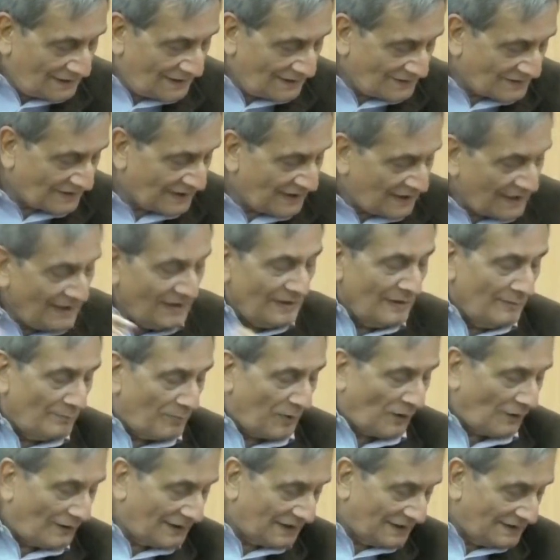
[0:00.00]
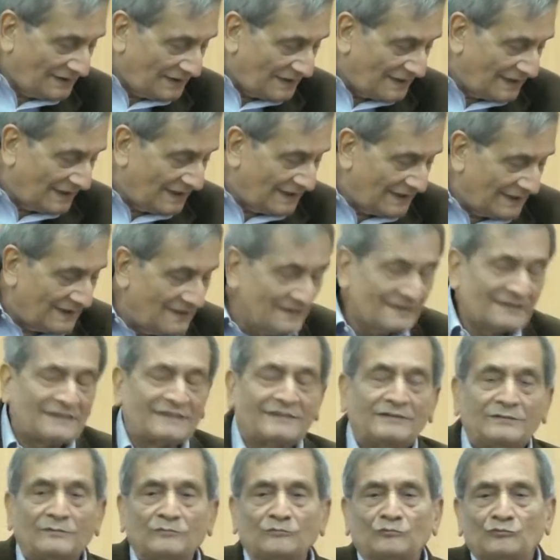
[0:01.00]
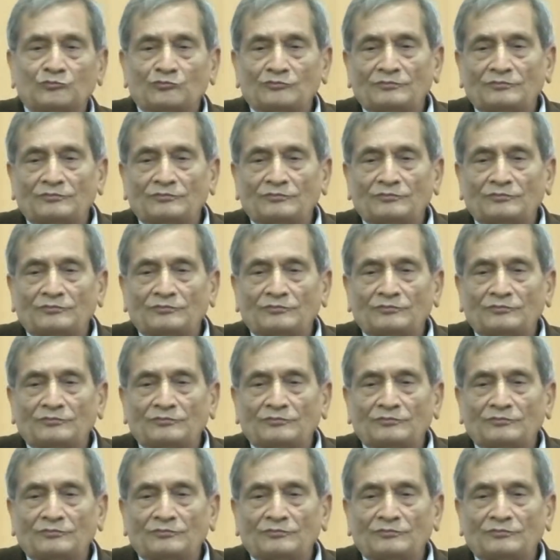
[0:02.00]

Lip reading: The second important thing is